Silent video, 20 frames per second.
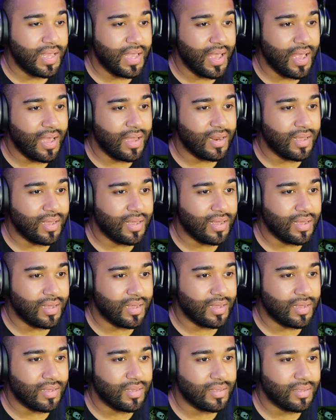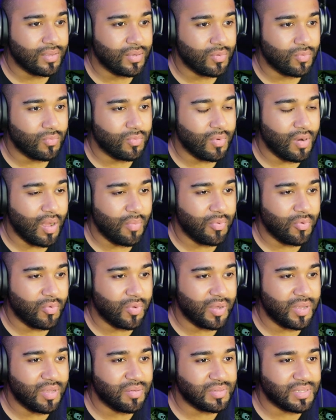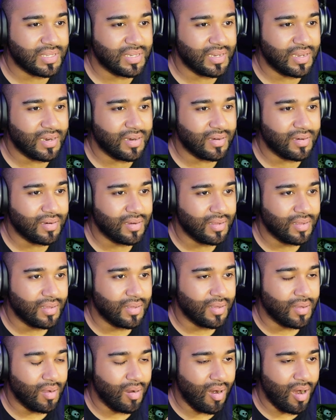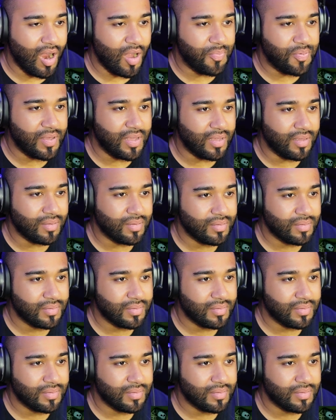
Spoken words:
He had Robin Williams in there. RIP.